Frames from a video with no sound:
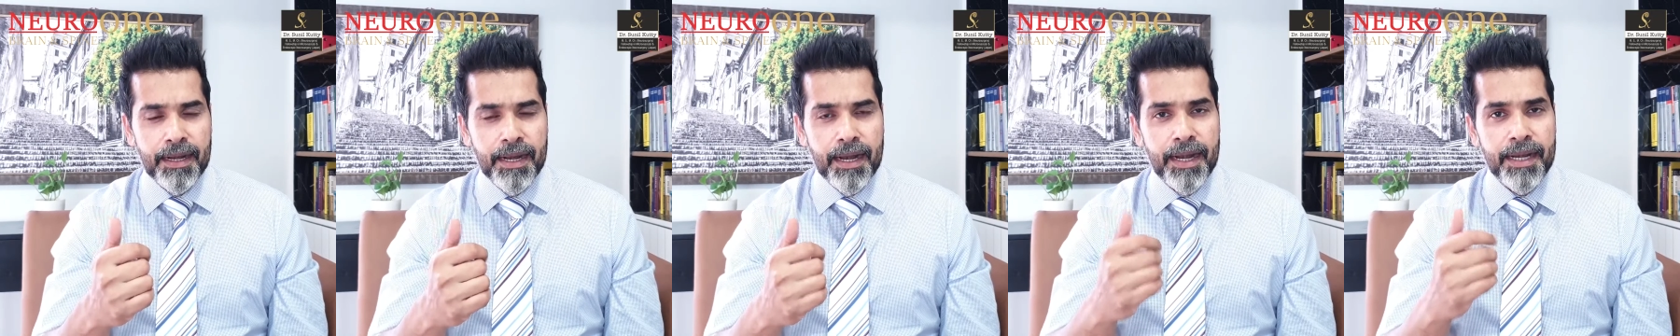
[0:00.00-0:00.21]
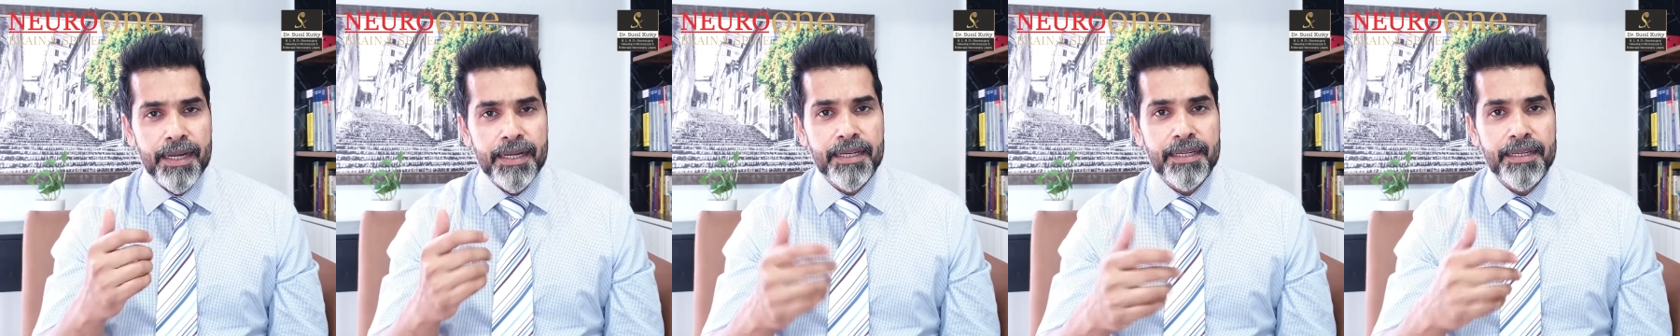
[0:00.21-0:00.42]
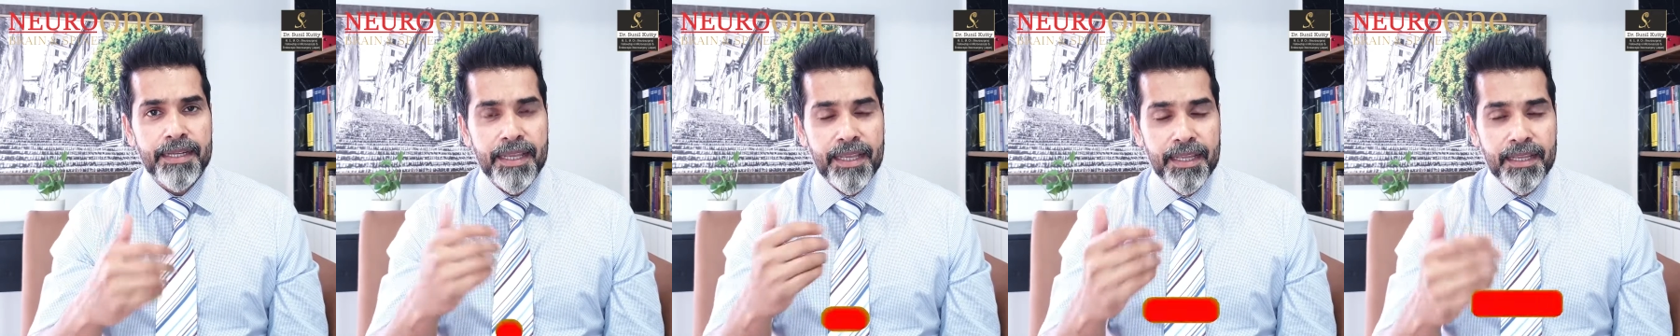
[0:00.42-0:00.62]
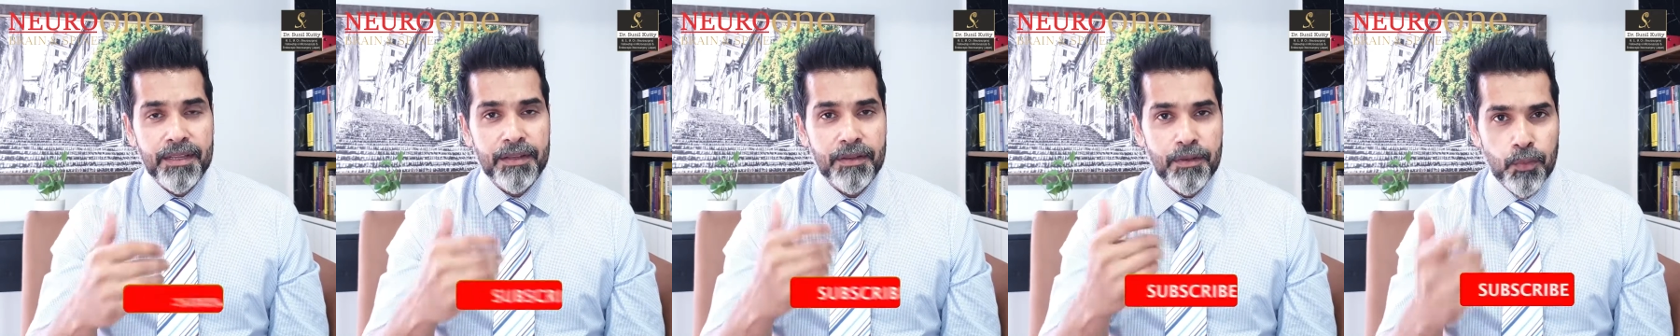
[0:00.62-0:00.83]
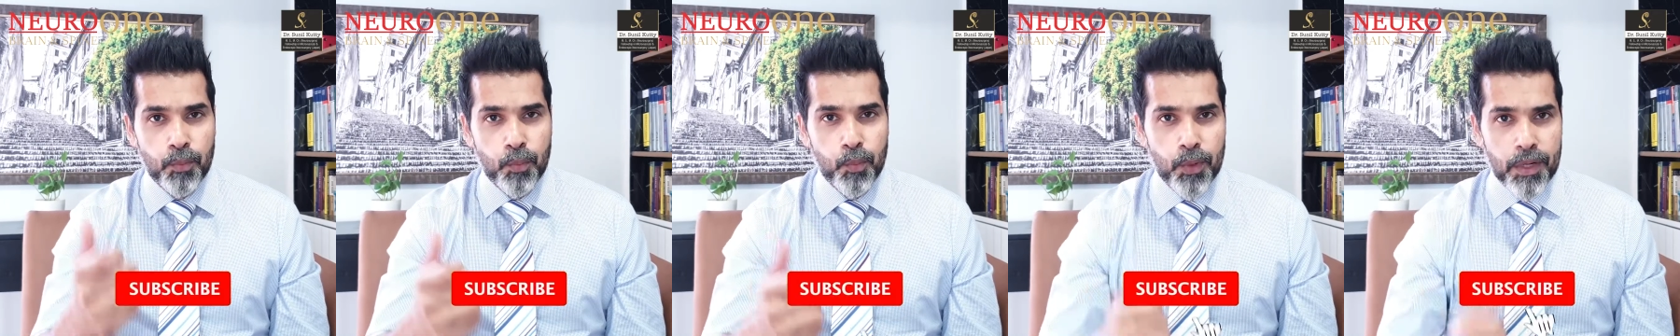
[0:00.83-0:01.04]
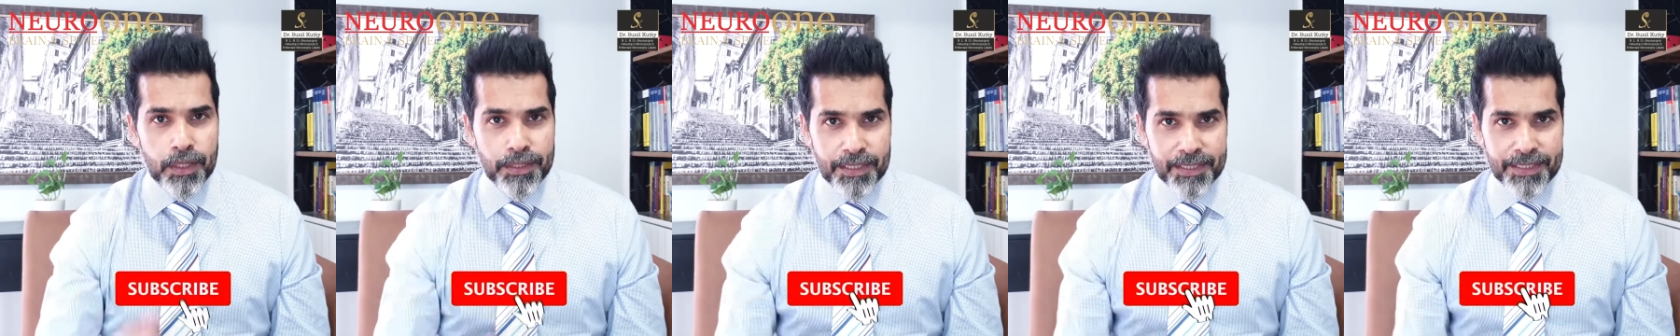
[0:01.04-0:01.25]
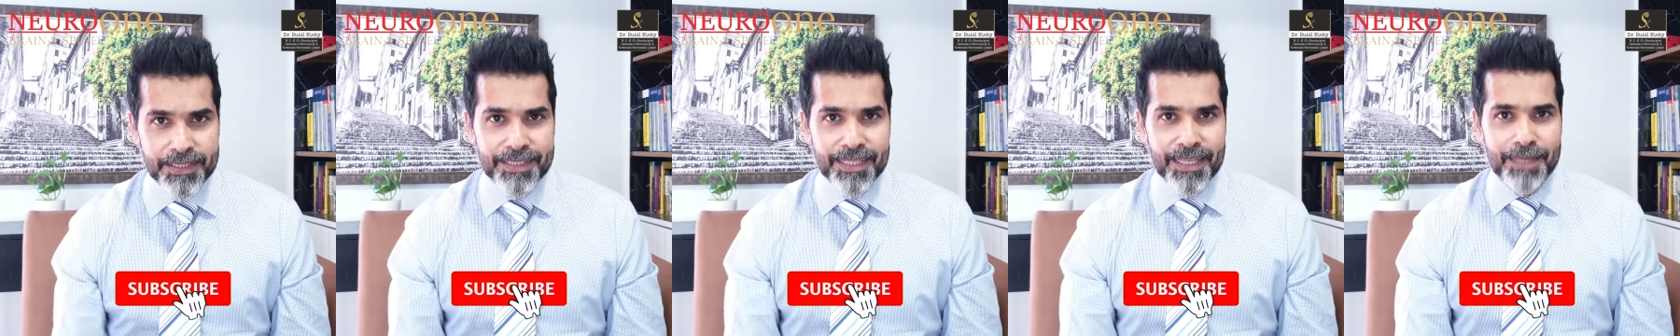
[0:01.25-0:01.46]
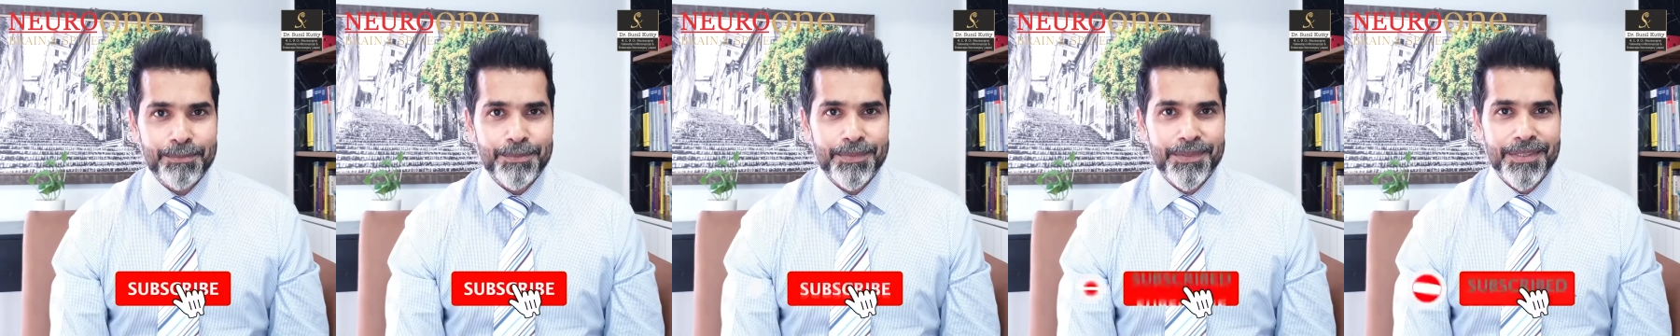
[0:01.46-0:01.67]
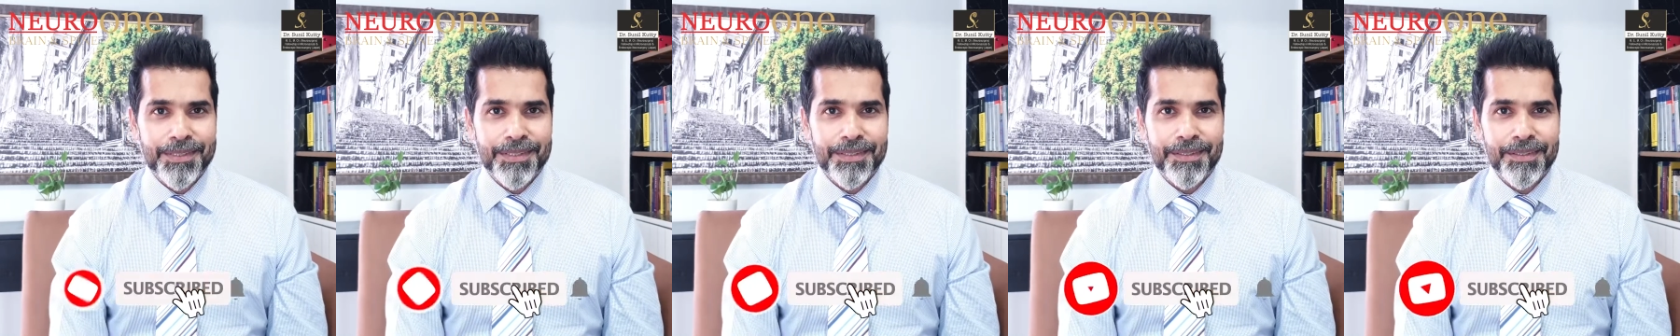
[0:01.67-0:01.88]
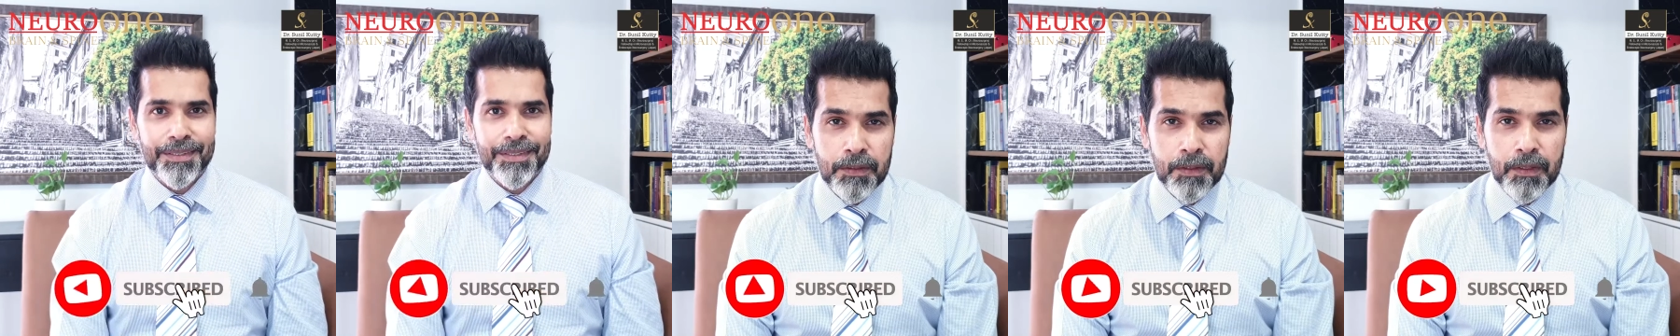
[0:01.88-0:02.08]
and take further steps.
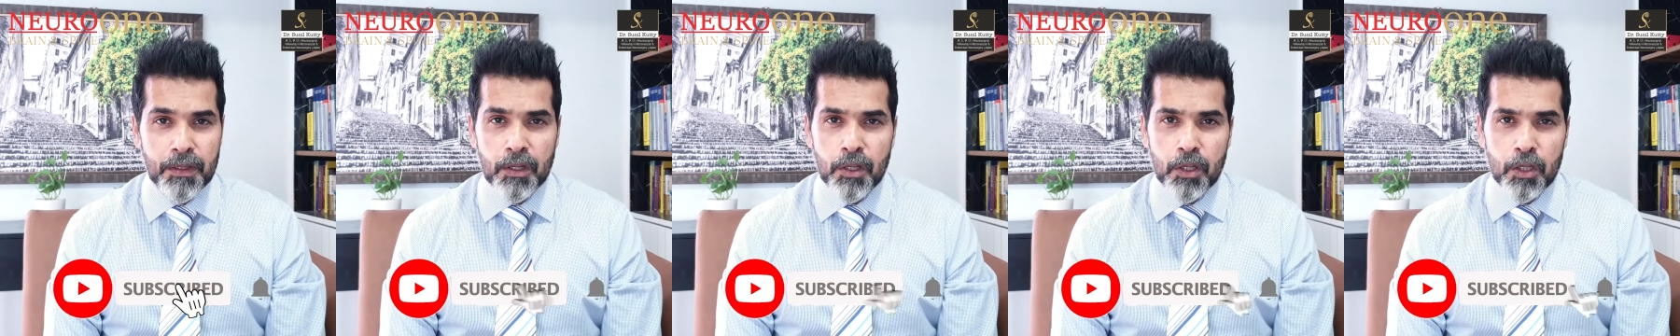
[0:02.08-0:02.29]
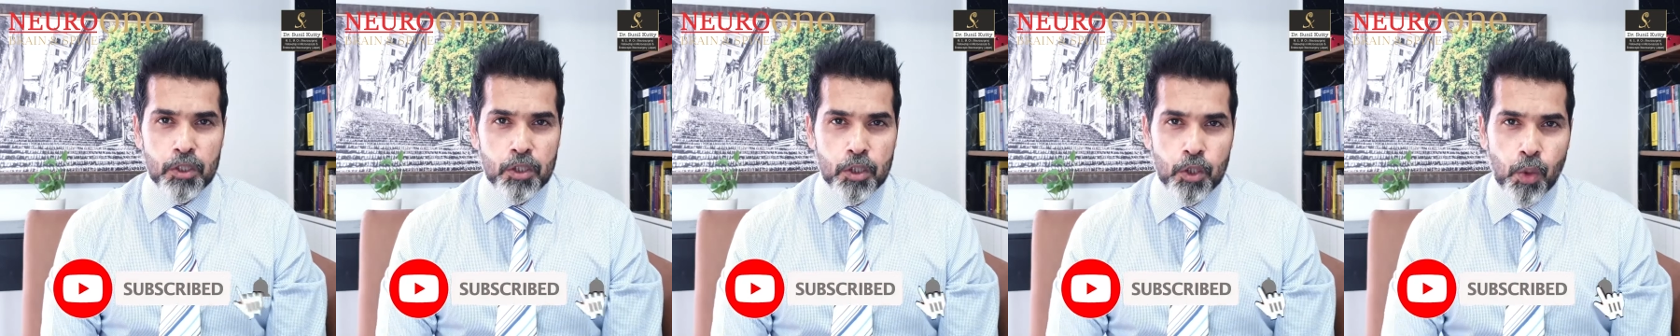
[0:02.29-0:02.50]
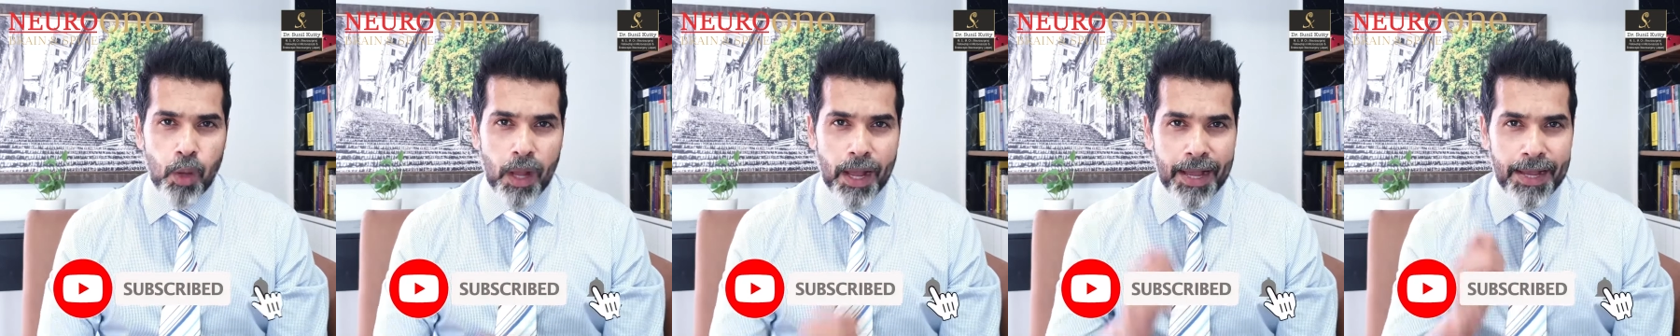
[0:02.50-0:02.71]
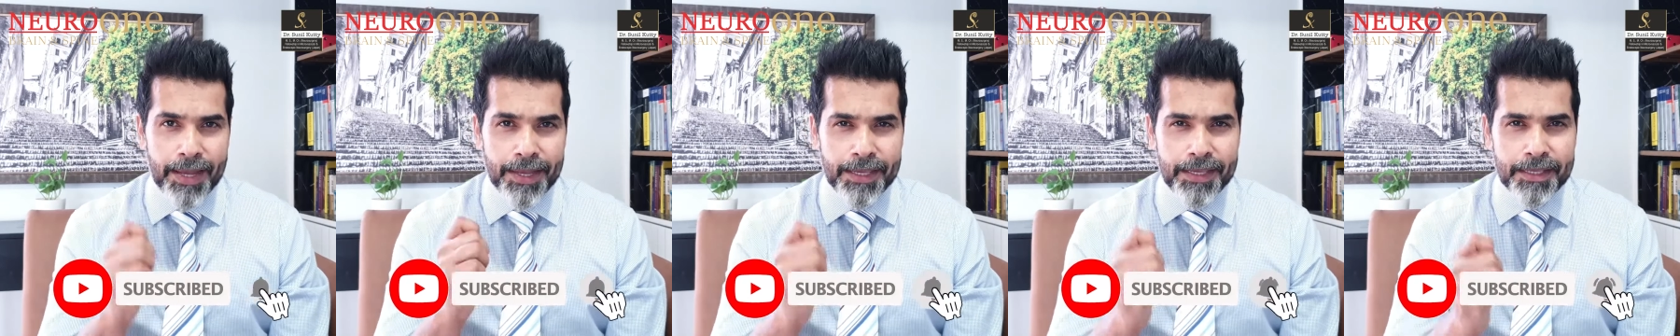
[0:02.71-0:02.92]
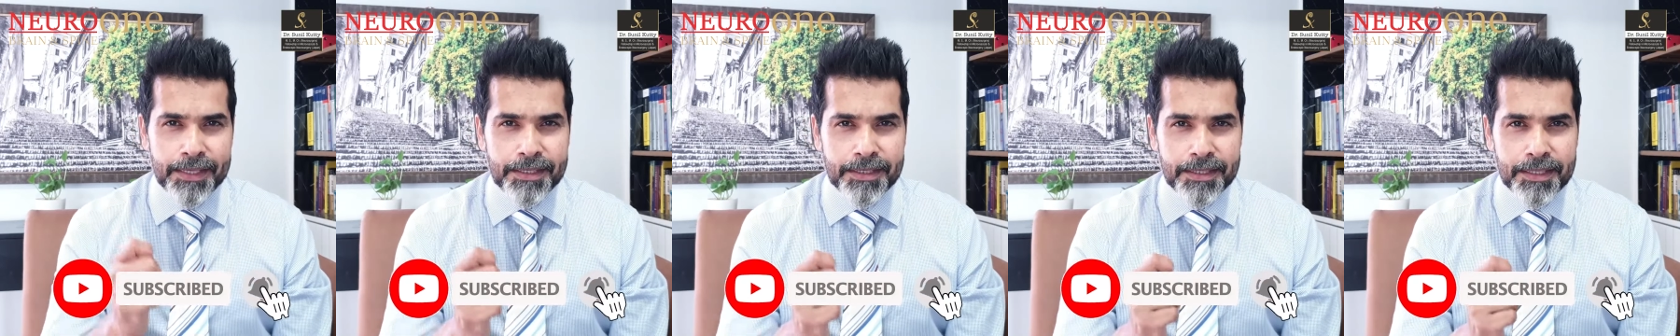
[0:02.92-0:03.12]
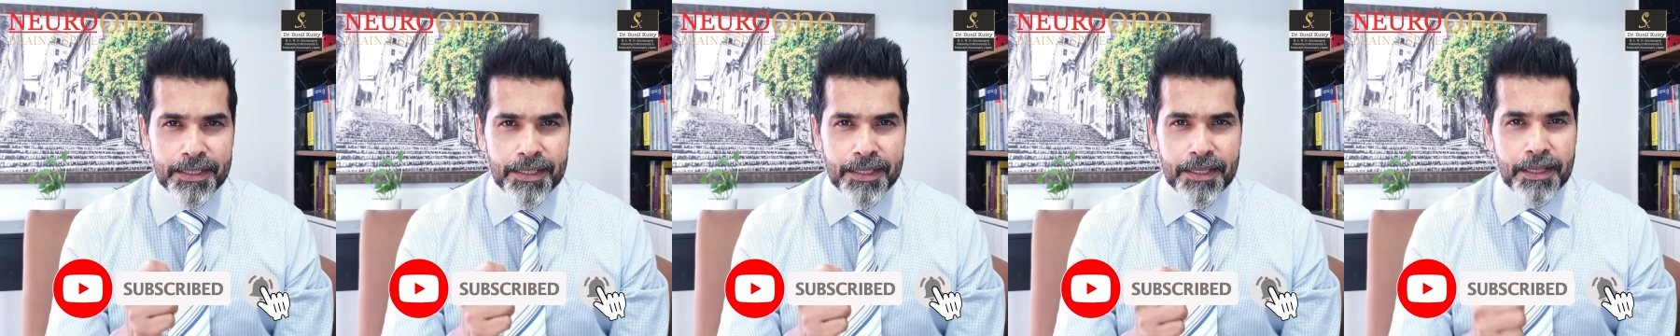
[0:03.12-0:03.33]
So eyes